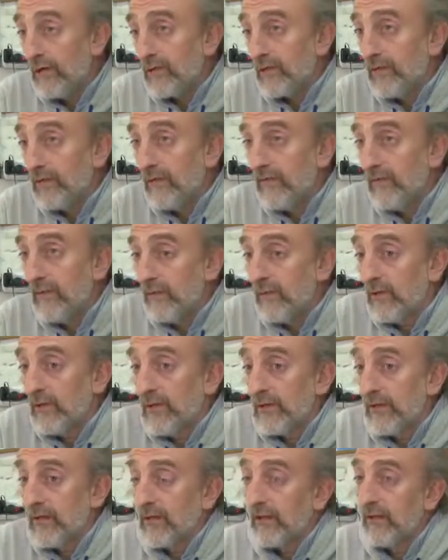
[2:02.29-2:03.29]
I see
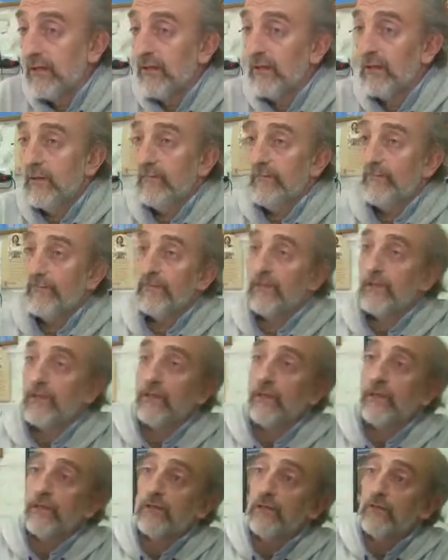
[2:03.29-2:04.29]
children consuming drugs
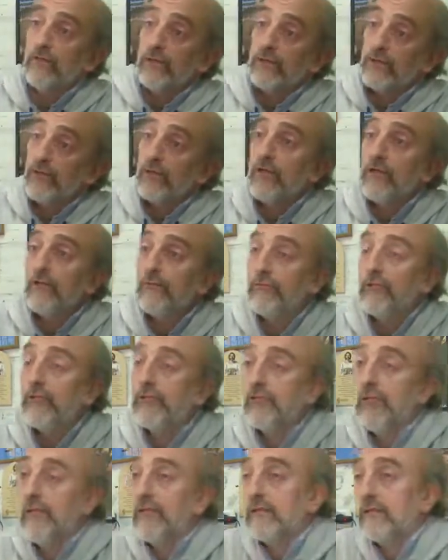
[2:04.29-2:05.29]
every day.
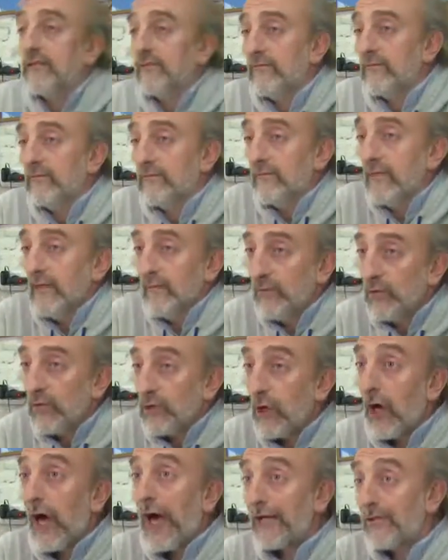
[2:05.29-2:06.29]
The situation's
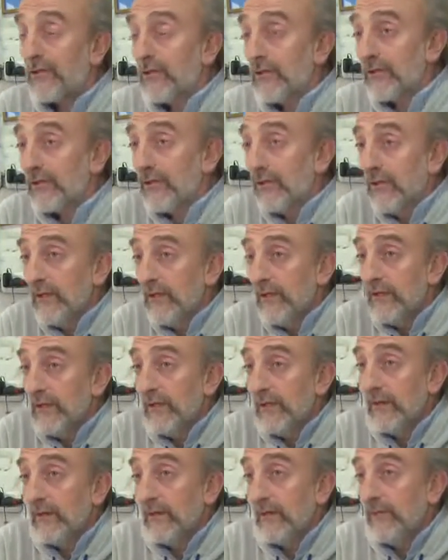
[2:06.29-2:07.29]
improved in recent years,
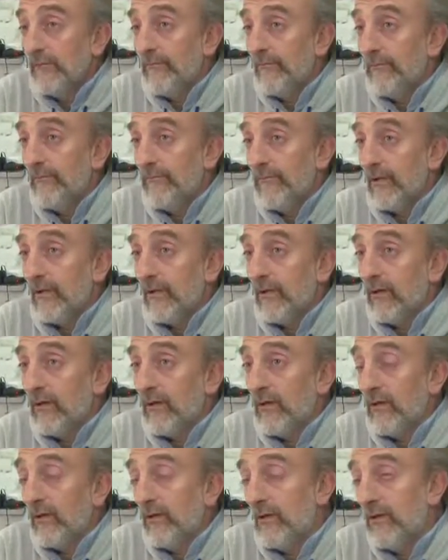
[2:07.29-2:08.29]
but we need schools,
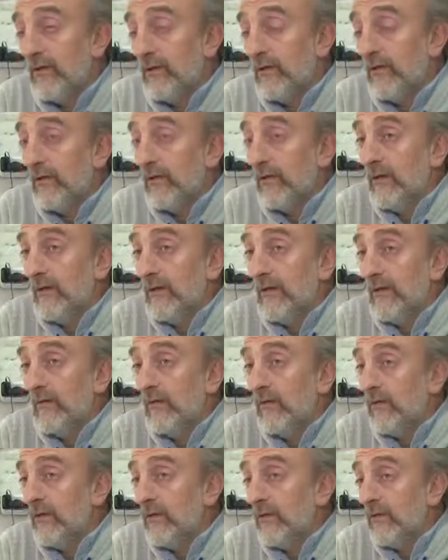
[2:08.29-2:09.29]
health centers, and
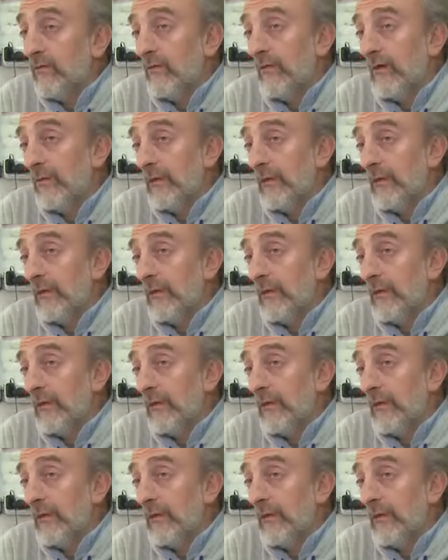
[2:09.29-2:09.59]
more.